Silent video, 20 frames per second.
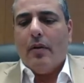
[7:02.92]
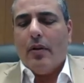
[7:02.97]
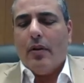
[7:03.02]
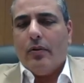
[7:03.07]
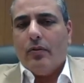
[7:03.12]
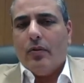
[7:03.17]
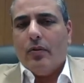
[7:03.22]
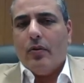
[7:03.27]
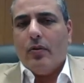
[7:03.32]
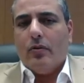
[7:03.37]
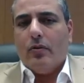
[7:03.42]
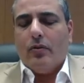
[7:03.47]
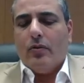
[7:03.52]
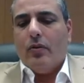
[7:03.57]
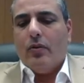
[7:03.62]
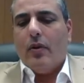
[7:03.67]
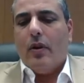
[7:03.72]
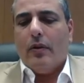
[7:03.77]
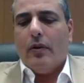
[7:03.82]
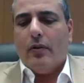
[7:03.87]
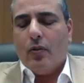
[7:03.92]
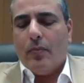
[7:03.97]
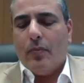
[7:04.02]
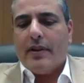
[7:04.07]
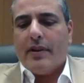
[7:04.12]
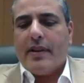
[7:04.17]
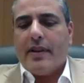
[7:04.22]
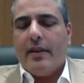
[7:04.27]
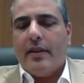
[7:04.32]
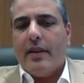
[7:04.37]
to
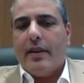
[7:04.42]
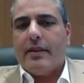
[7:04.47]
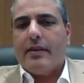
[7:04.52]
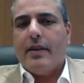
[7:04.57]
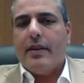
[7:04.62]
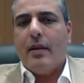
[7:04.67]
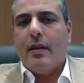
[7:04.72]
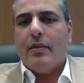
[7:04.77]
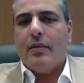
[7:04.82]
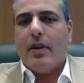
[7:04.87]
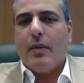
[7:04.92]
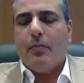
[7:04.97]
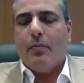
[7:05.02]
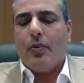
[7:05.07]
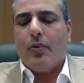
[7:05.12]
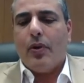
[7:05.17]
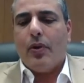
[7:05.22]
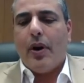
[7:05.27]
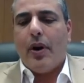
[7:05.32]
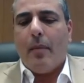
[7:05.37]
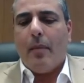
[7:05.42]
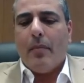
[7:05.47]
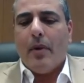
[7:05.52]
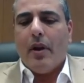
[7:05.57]
present this DMD program.